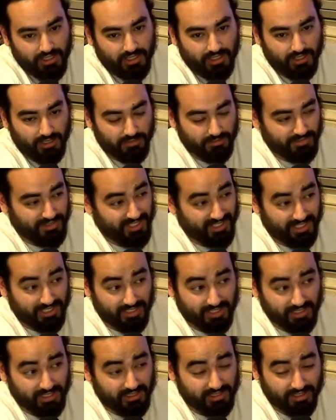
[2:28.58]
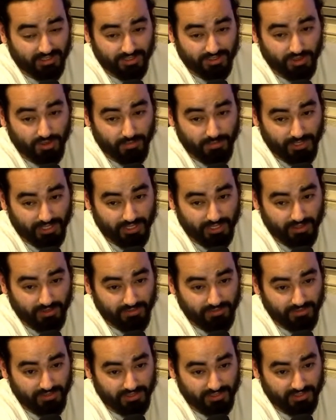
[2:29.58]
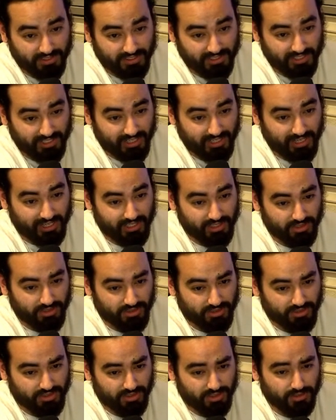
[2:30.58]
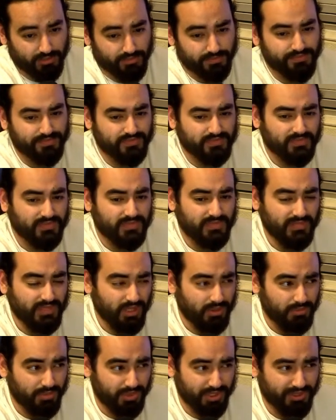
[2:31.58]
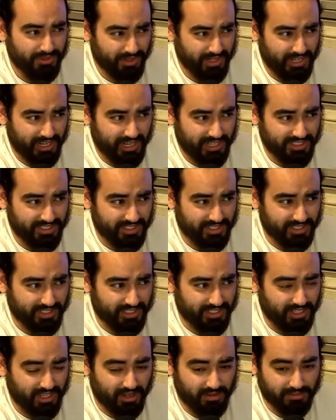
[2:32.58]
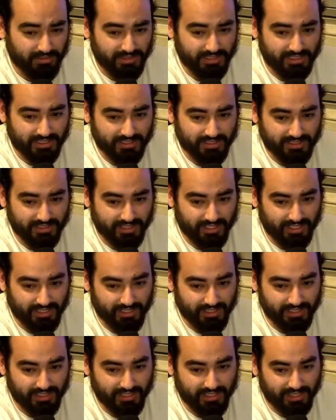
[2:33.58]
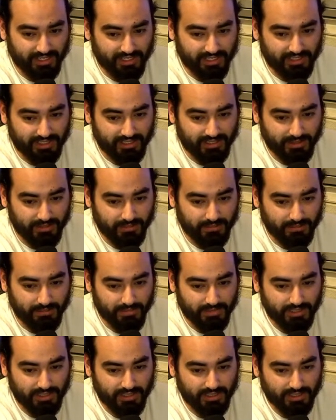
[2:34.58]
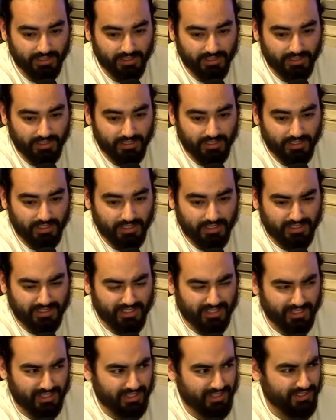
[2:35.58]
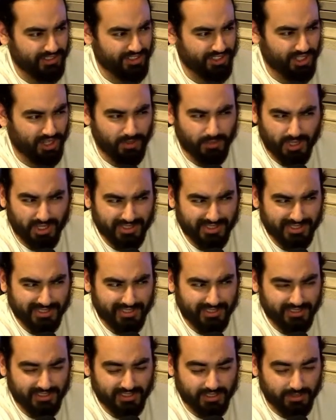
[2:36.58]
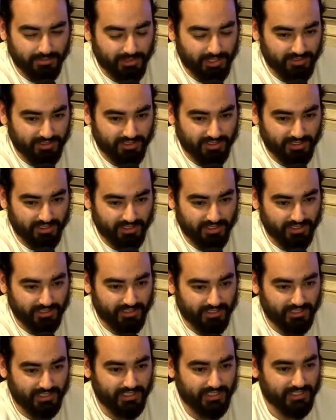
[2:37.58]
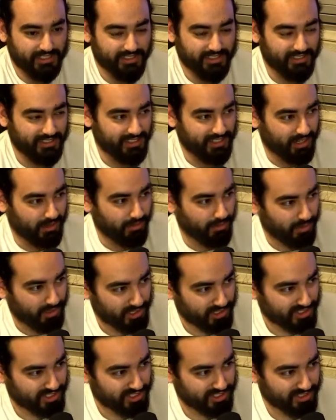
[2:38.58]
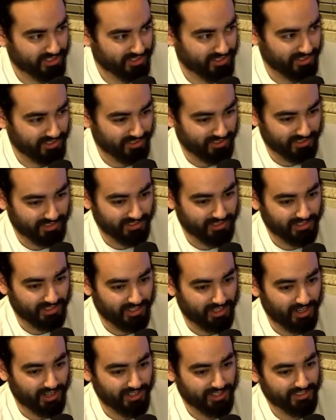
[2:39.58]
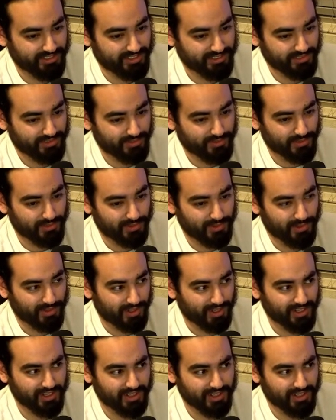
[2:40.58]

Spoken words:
saying that there's no payoff. This is an angle. So Bully Ray actually commented saying that that Jon Moxley somehow needed to apologize to the audience for